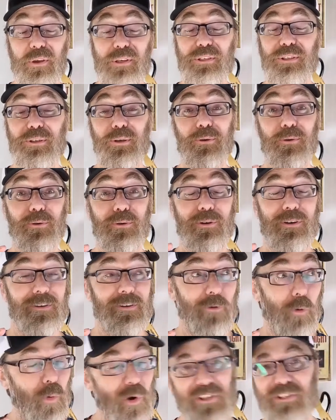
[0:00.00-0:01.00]
This tune,
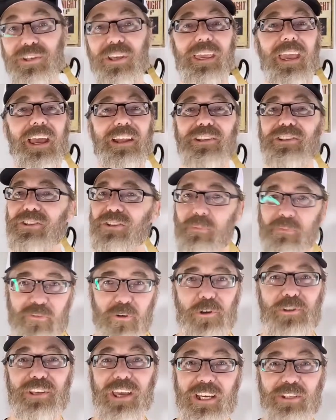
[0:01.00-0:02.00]
once again,
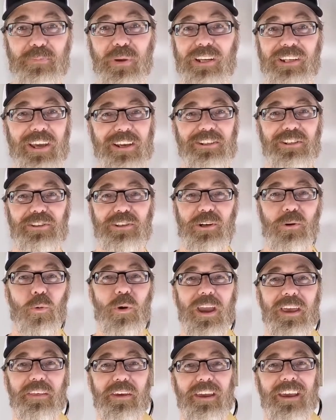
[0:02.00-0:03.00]
subverts expectations in a
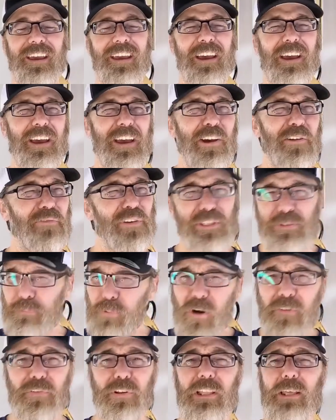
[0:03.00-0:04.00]
way that fits
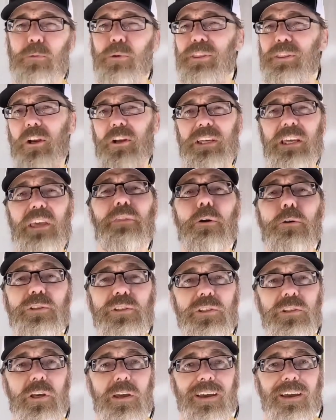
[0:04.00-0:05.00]
perfectly with their
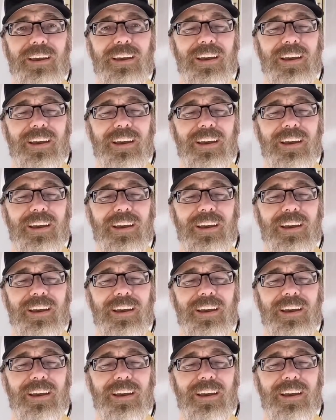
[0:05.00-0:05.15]
ethos,